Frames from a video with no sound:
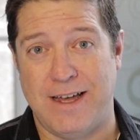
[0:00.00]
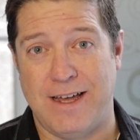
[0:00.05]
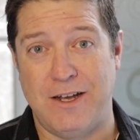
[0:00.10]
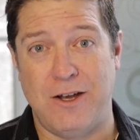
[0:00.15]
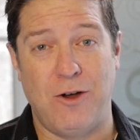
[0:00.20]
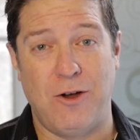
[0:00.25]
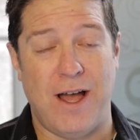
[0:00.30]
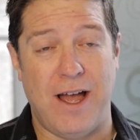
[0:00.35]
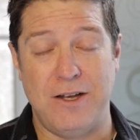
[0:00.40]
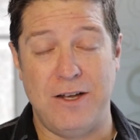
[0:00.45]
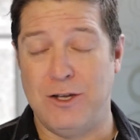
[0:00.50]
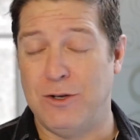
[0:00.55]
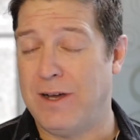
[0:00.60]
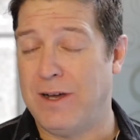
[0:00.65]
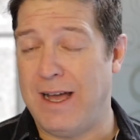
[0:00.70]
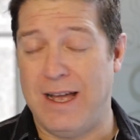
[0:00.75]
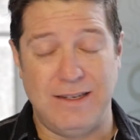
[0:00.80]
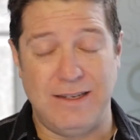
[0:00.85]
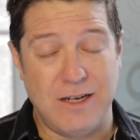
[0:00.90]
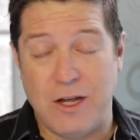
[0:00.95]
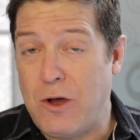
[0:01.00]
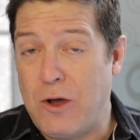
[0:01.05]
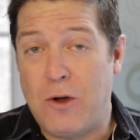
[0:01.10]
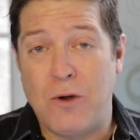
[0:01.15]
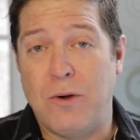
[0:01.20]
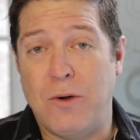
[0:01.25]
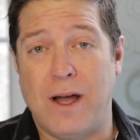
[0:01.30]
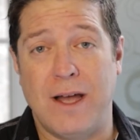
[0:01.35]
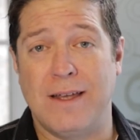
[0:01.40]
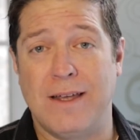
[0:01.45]
I know, I knew, I
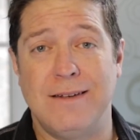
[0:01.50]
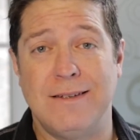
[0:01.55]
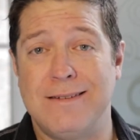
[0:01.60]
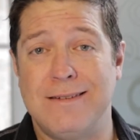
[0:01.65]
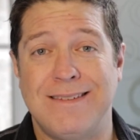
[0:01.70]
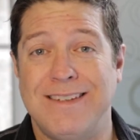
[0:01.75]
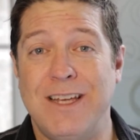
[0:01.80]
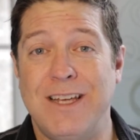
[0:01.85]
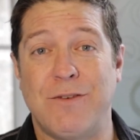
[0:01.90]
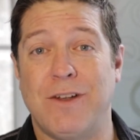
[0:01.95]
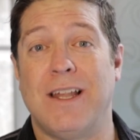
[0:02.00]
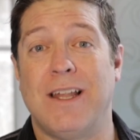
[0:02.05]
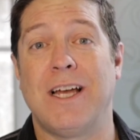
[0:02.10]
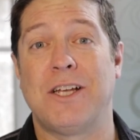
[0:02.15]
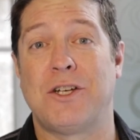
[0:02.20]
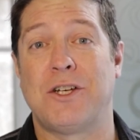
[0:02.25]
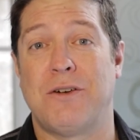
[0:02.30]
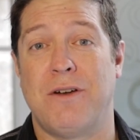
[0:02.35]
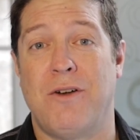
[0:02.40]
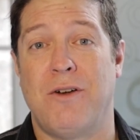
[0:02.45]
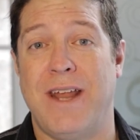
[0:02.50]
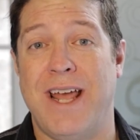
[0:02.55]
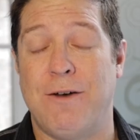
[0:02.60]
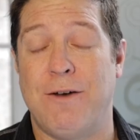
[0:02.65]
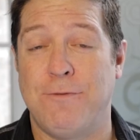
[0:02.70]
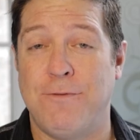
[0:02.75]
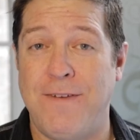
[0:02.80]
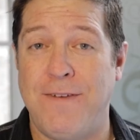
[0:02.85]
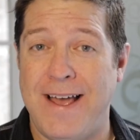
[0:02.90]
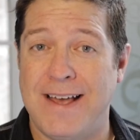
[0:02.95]
know I could give a lecture on how
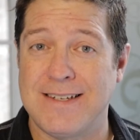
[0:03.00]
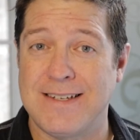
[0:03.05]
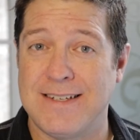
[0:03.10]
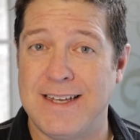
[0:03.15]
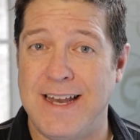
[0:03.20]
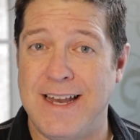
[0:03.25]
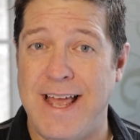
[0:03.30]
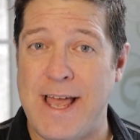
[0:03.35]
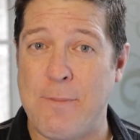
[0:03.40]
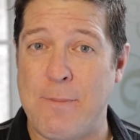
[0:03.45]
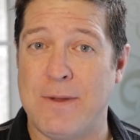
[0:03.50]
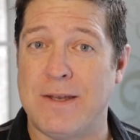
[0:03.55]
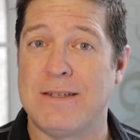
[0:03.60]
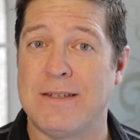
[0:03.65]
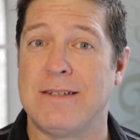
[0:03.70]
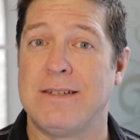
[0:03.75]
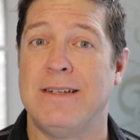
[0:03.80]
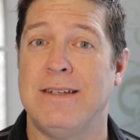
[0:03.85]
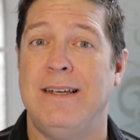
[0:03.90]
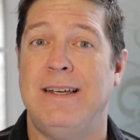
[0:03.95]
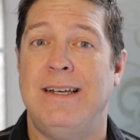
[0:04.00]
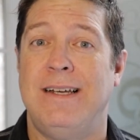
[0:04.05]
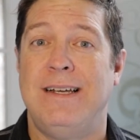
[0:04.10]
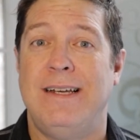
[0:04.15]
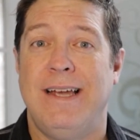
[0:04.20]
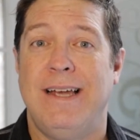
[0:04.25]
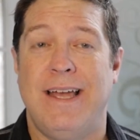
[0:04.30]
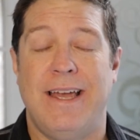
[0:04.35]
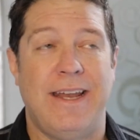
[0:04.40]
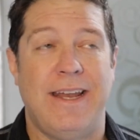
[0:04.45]
fast it happens
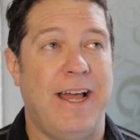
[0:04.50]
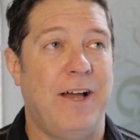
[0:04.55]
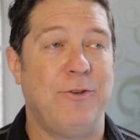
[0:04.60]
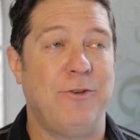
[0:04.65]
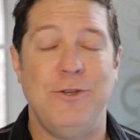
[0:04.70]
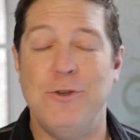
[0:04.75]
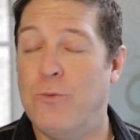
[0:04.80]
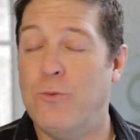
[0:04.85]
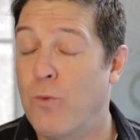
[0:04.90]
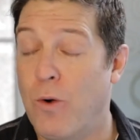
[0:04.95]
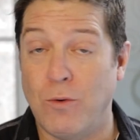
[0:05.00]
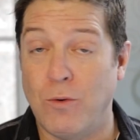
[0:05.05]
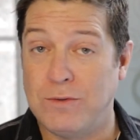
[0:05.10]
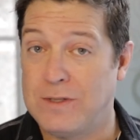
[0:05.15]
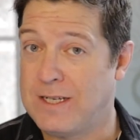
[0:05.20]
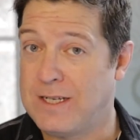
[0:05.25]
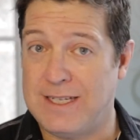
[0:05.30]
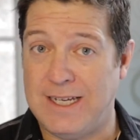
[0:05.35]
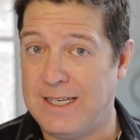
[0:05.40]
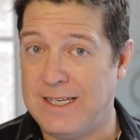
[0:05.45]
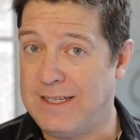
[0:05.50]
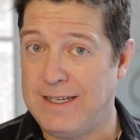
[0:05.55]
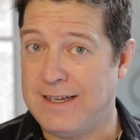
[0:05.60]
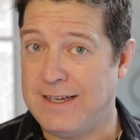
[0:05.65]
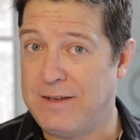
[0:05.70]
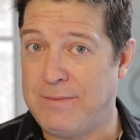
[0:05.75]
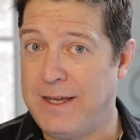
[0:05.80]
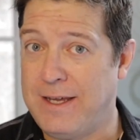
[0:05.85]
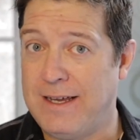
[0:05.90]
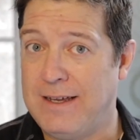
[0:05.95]
and how you won't see it
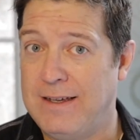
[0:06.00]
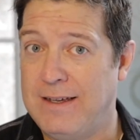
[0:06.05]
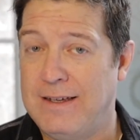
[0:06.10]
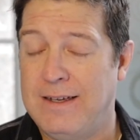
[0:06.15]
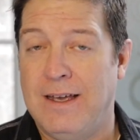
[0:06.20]
coming.